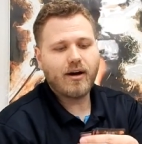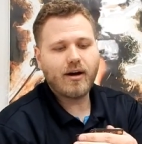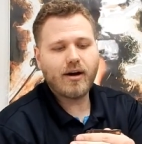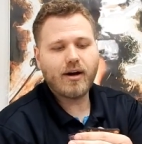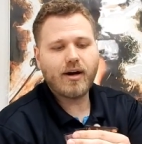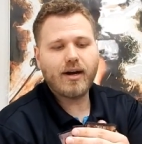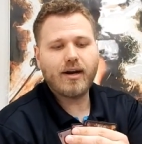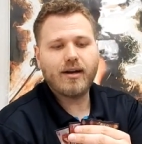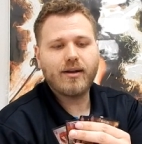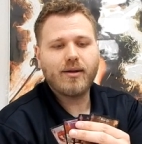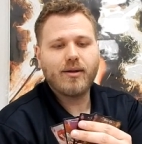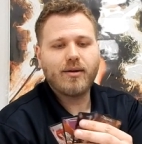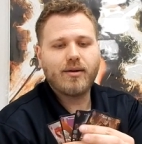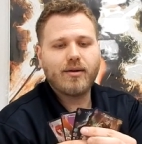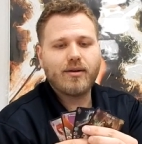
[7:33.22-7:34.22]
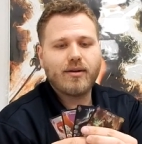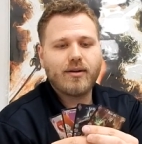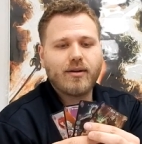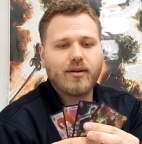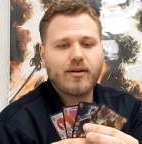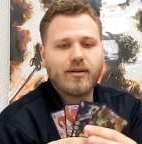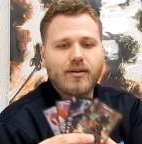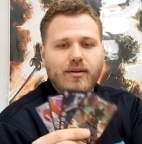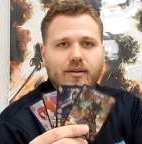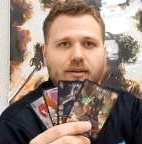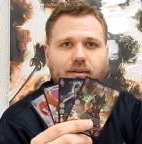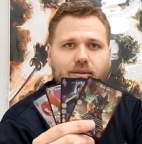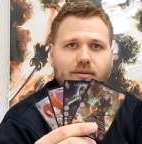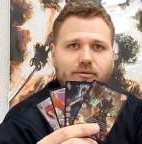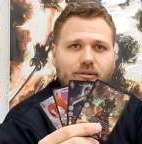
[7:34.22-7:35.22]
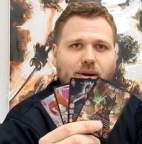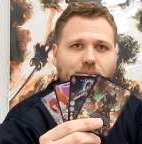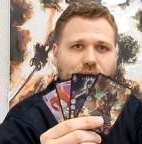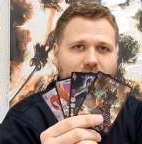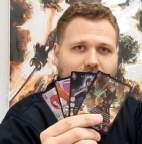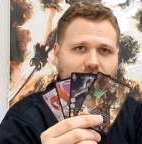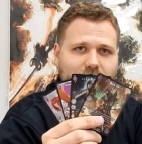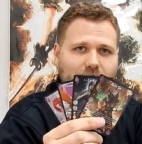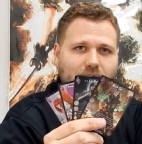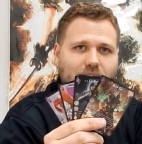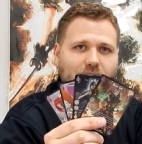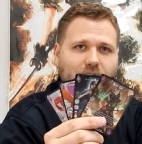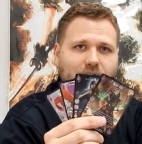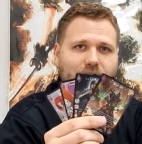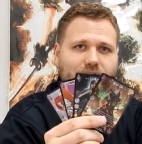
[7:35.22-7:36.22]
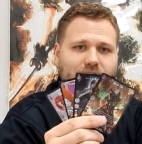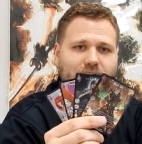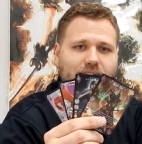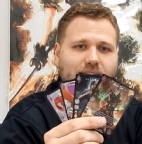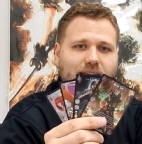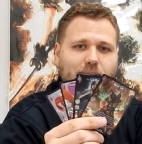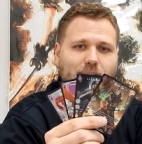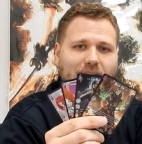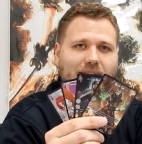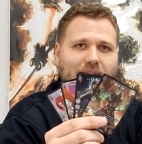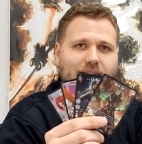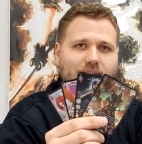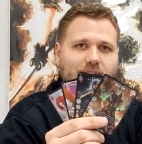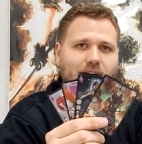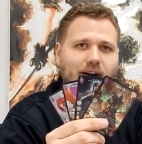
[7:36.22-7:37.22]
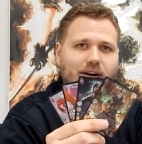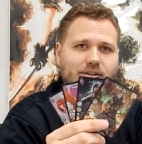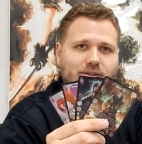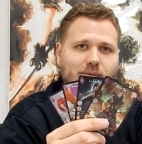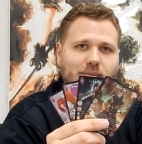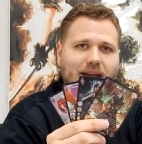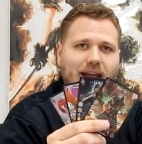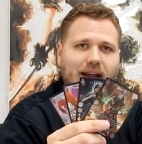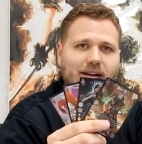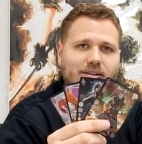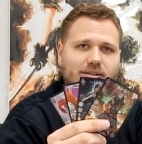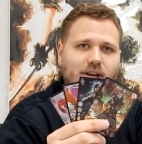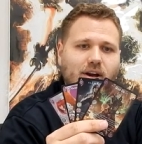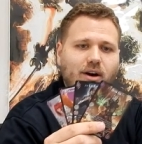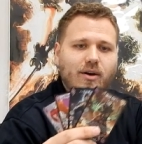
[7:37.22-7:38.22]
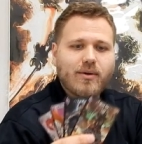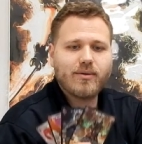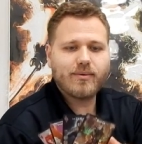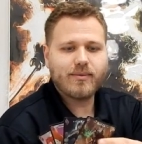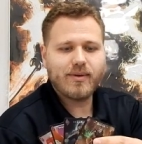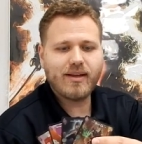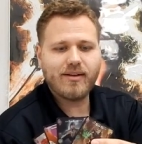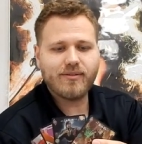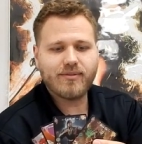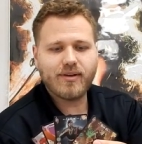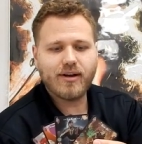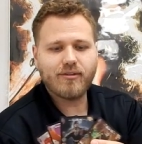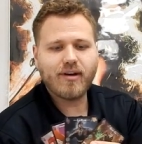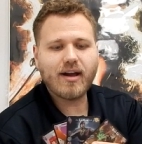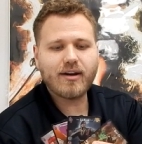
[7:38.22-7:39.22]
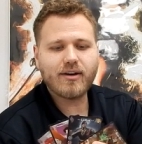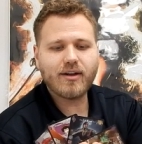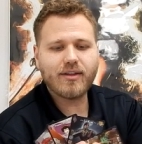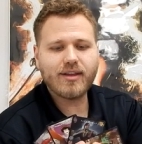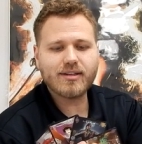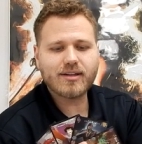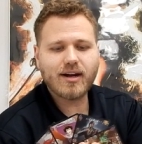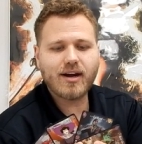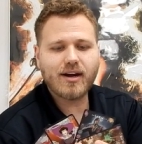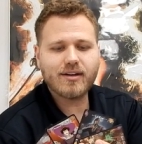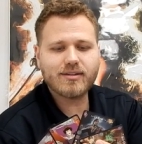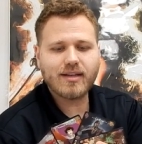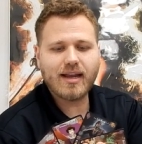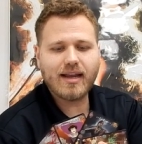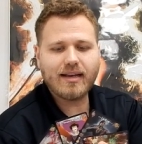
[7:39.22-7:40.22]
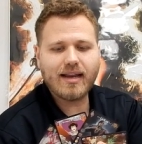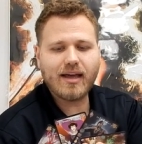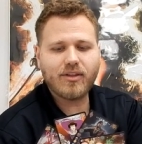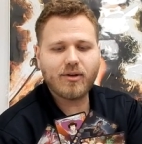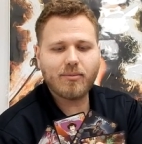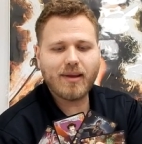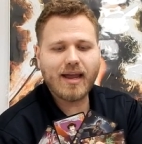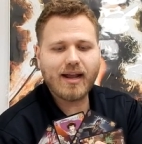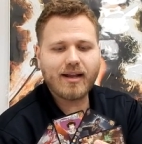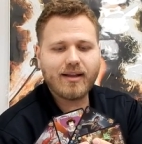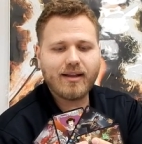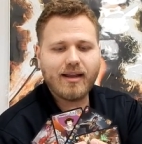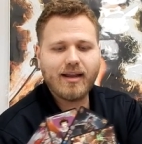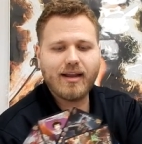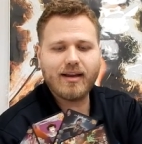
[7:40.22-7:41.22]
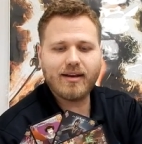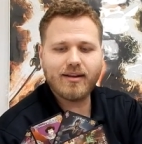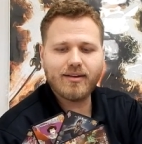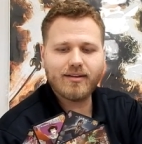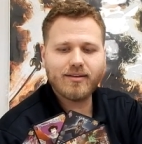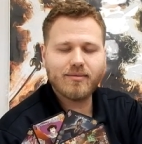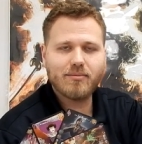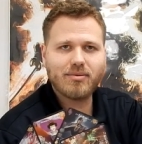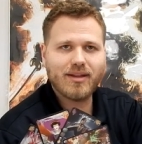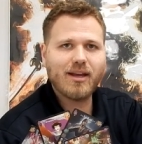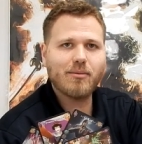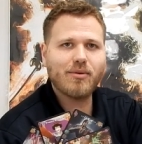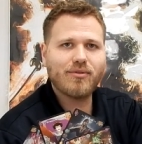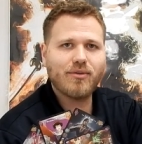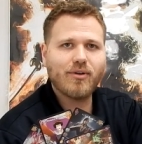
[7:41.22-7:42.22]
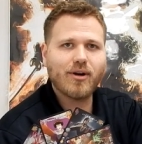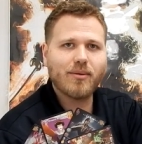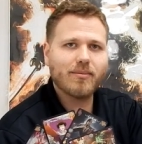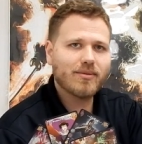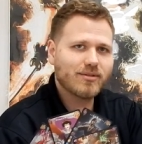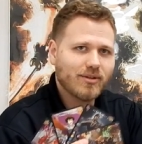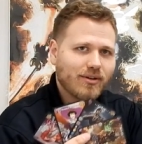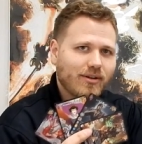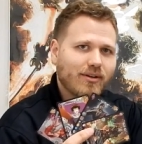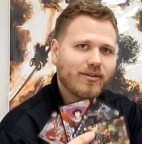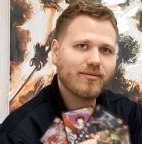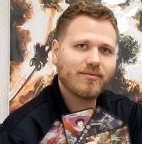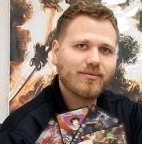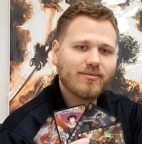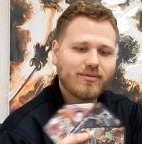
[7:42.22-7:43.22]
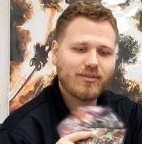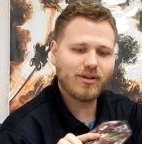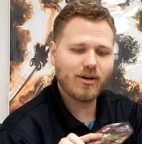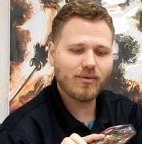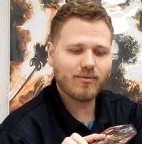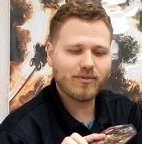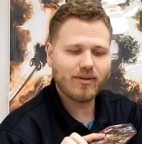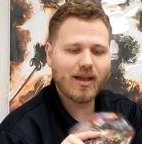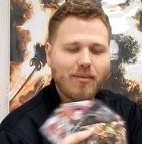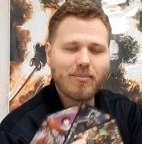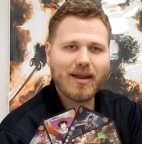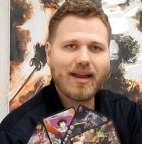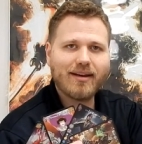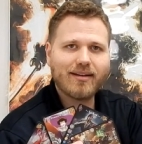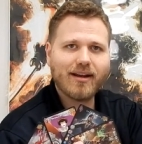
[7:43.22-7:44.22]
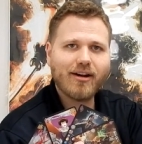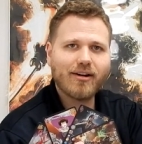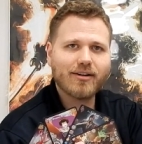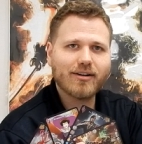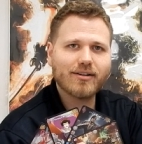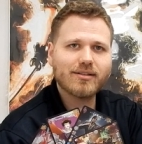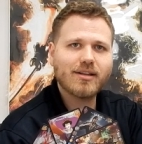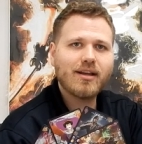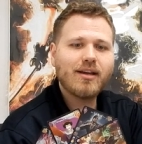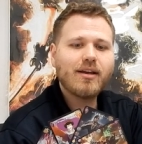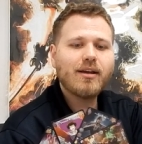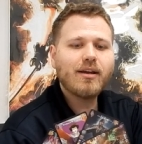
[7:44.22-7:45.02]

Our reprints of the banned cards are back. So we've eroded all these cards, and now they're back in playable form. So they're, you know, not banned characters.